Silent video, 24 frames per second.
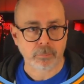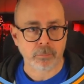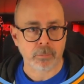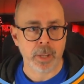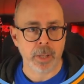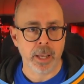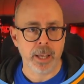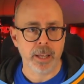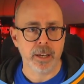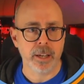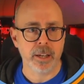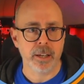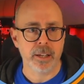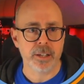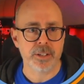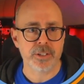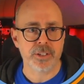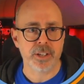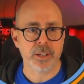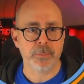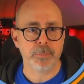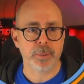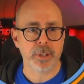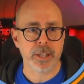and it is
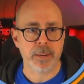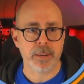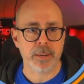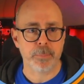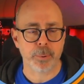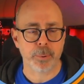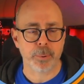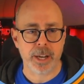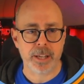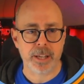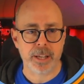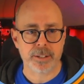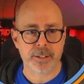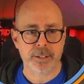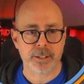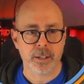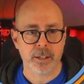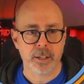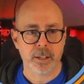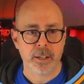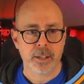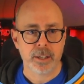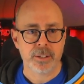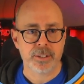simply print
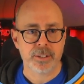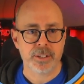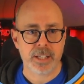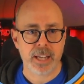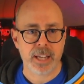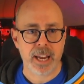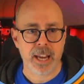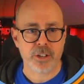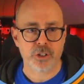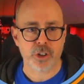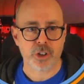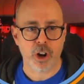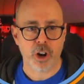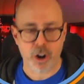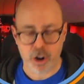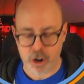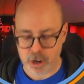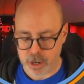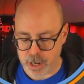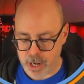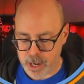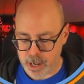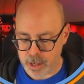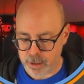
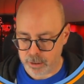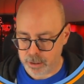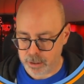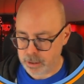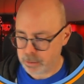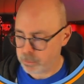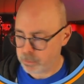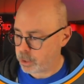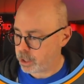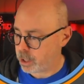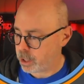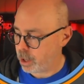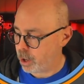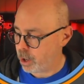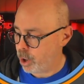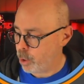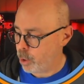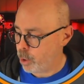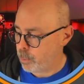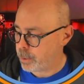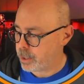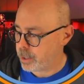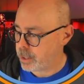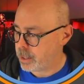chr dollar. We're going to
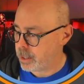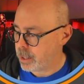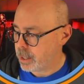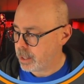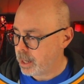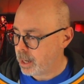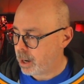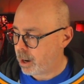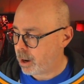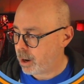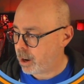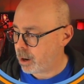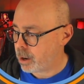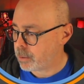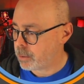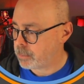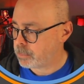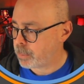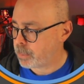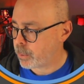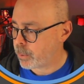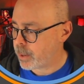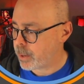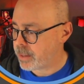open our
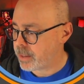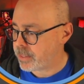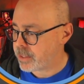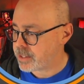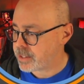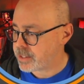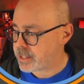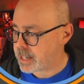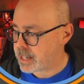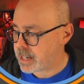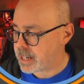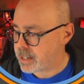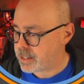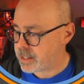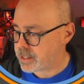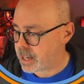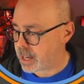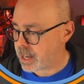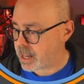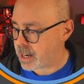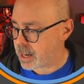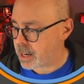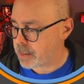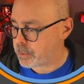parentheses,
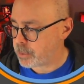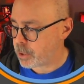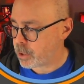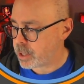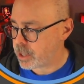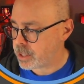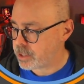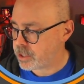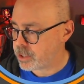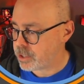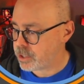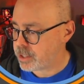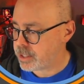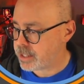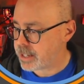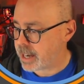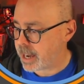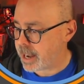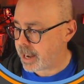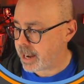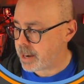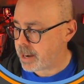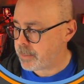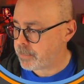and I'm going to
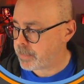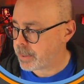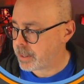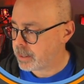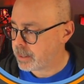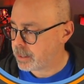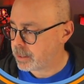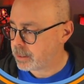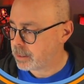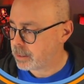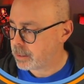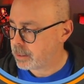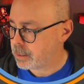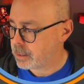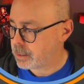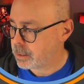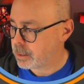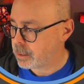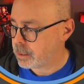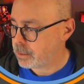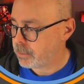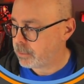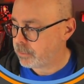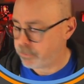type
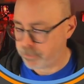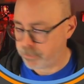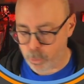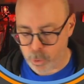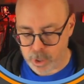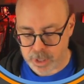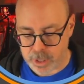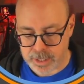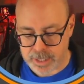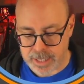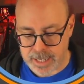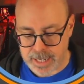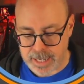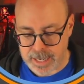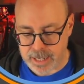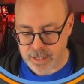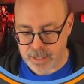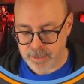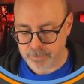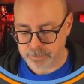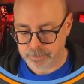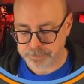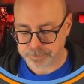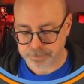
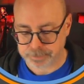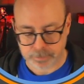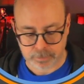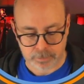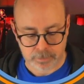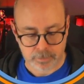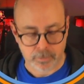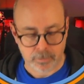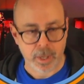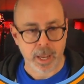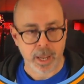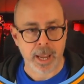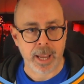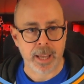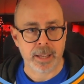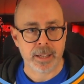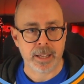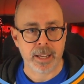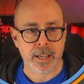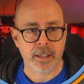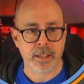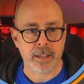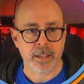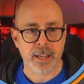14 and
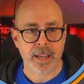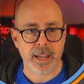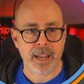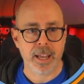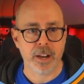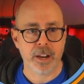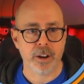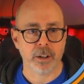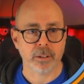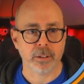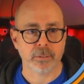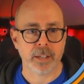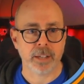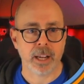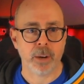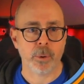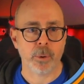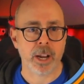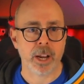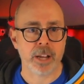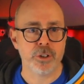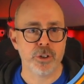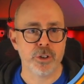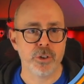hit enter. Now,
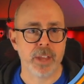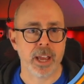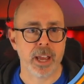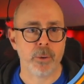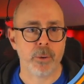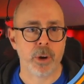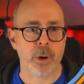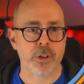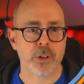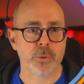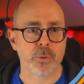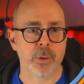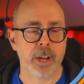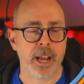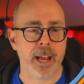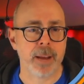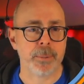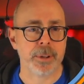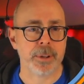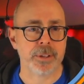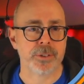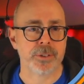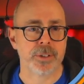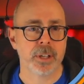when I do that, watch what
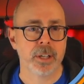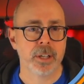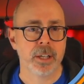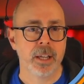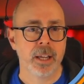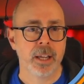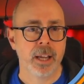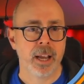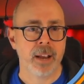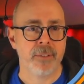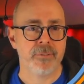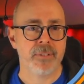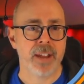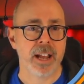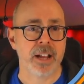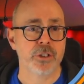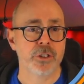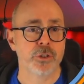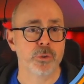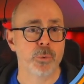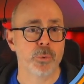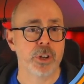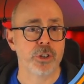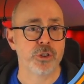happens. I've now
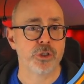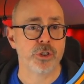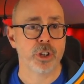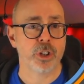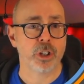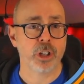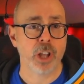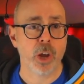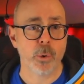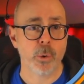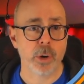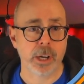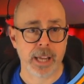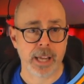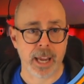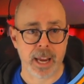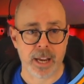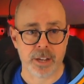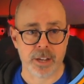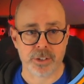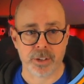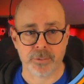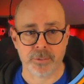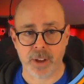switched to
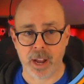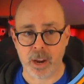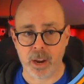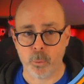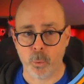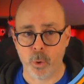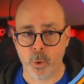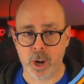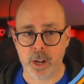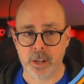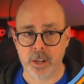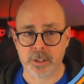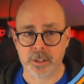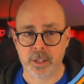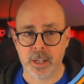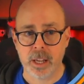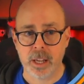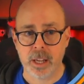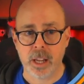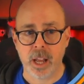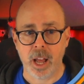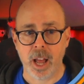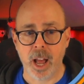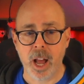lowercase. If I want
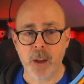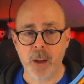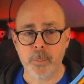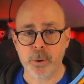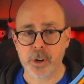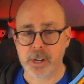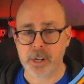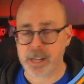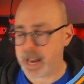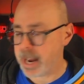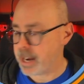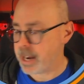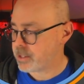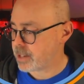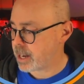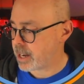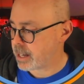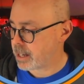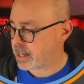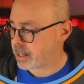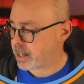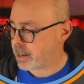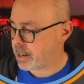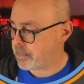uppercase, I
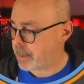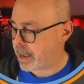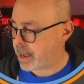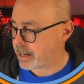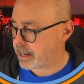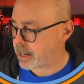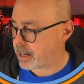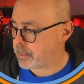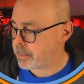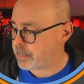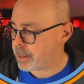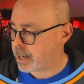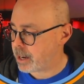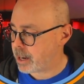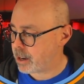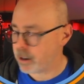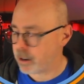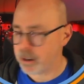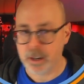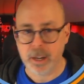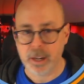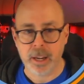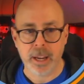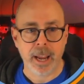can come back up
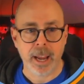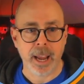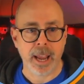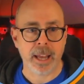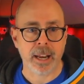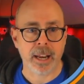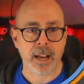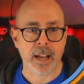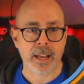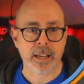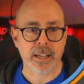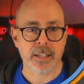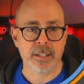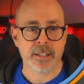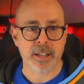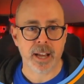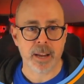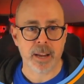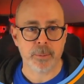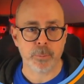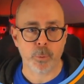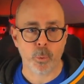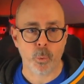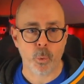here and I can
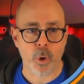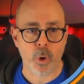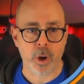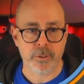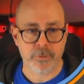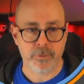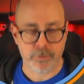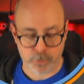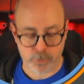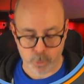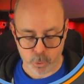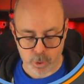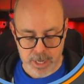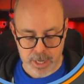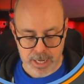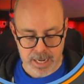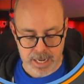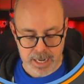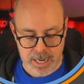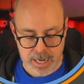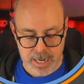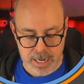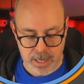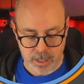type
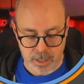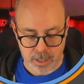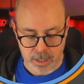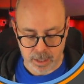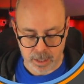140